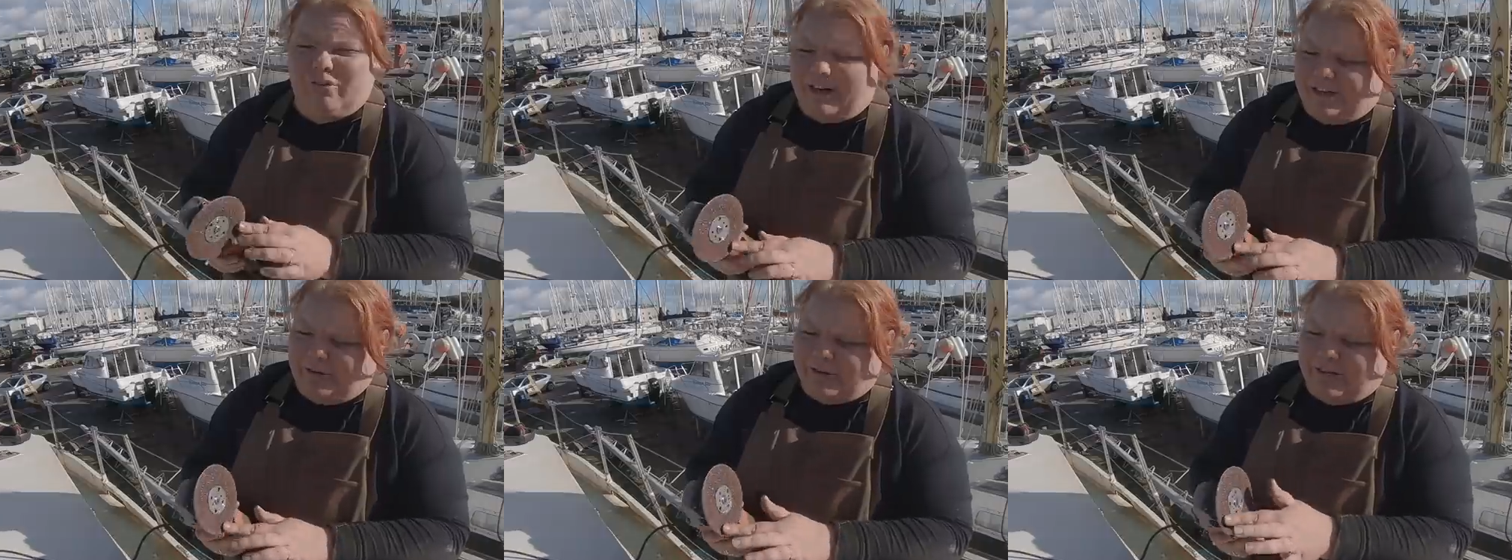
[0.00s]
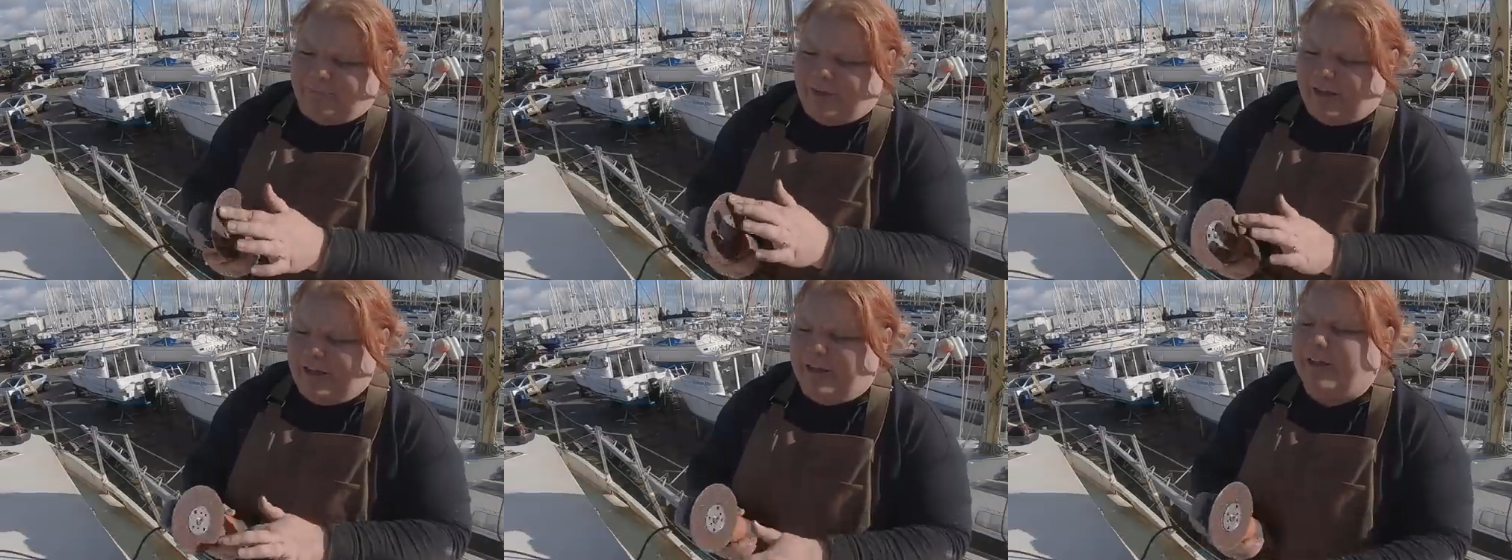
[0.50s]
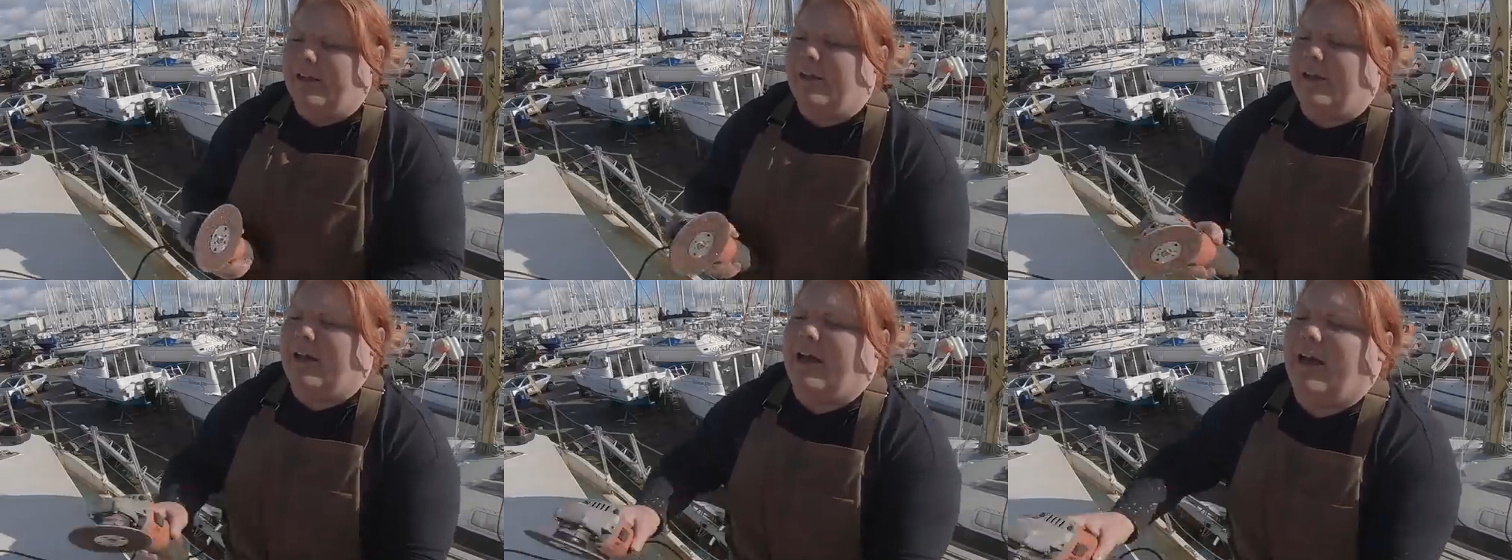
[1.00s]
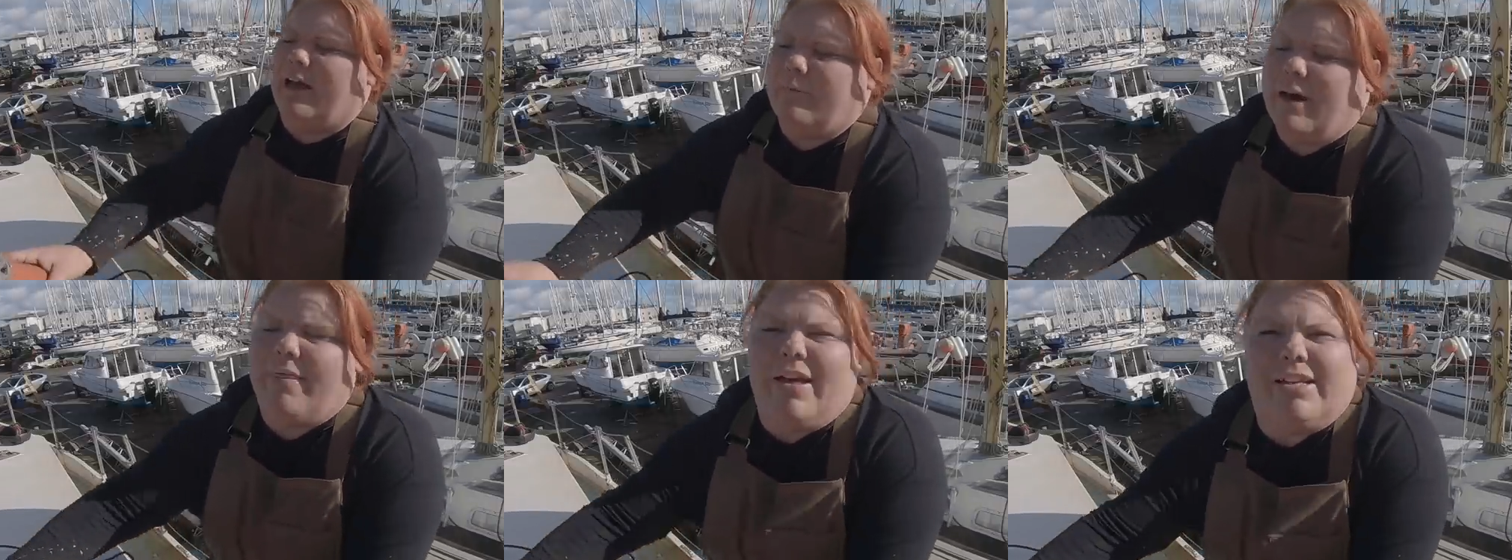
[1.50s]
grit or something
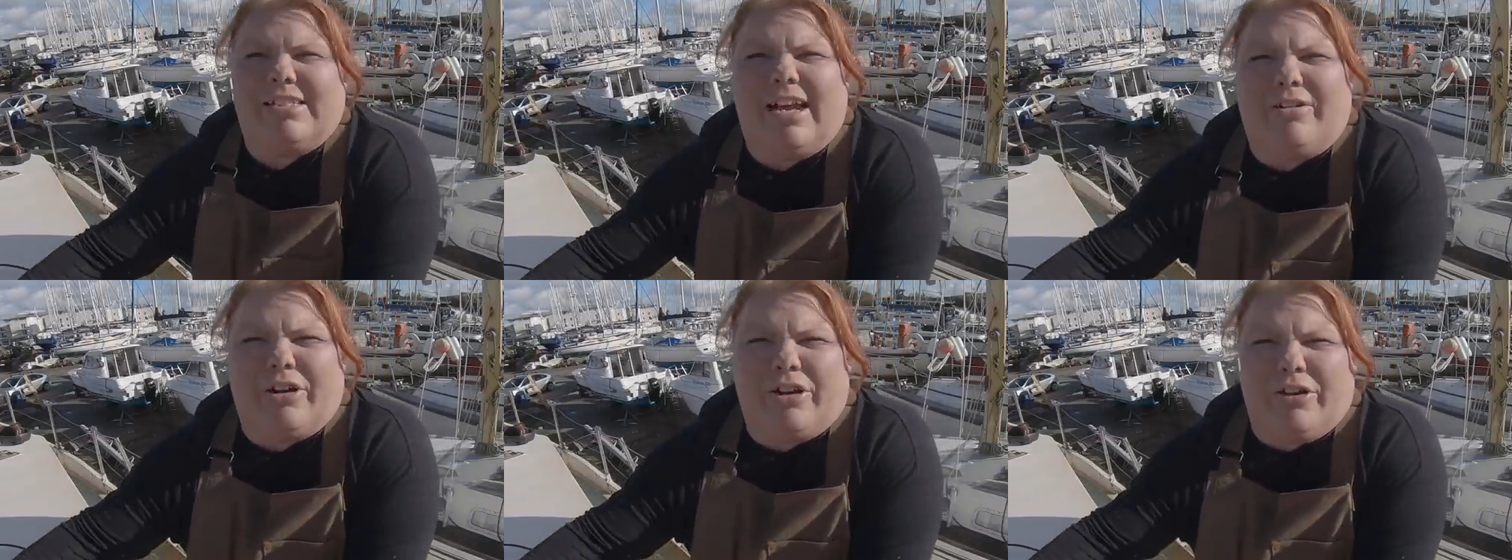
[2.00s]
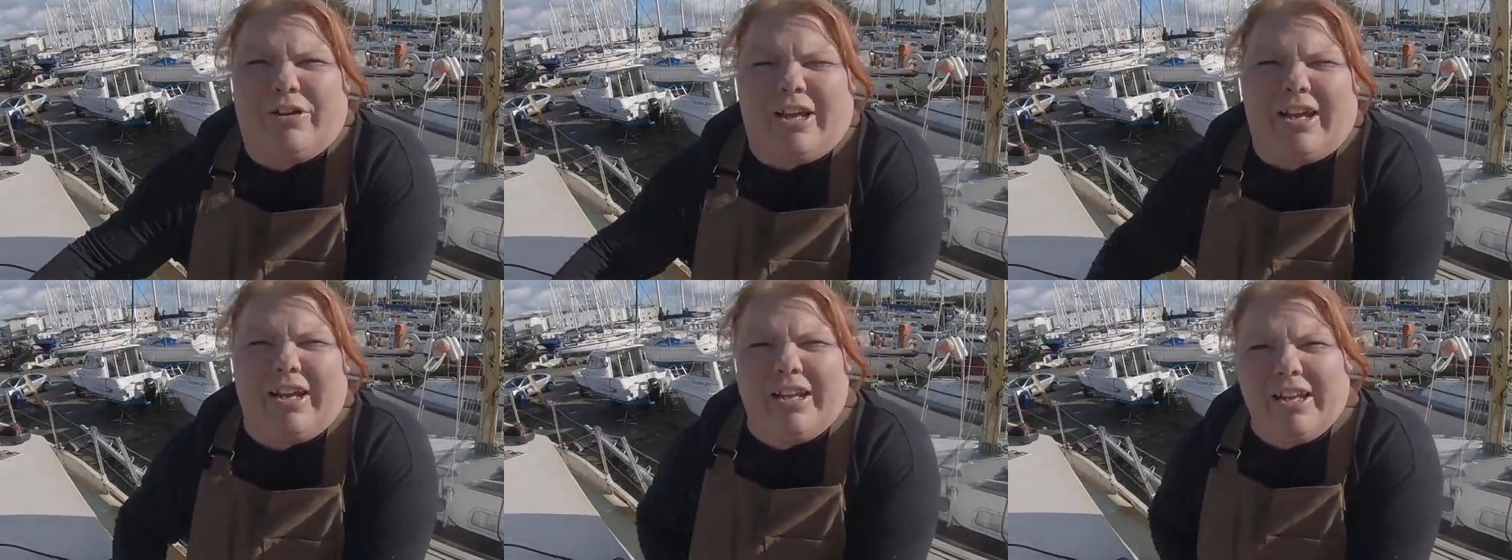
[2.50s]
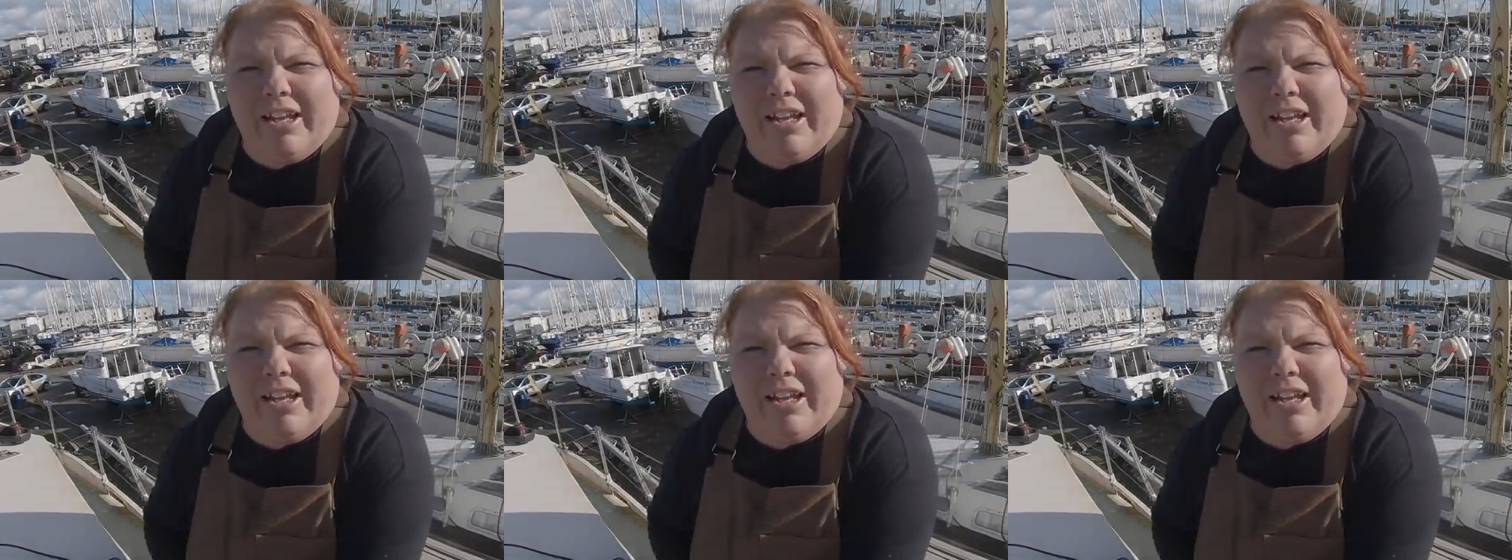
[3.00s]
um, and then terracooed it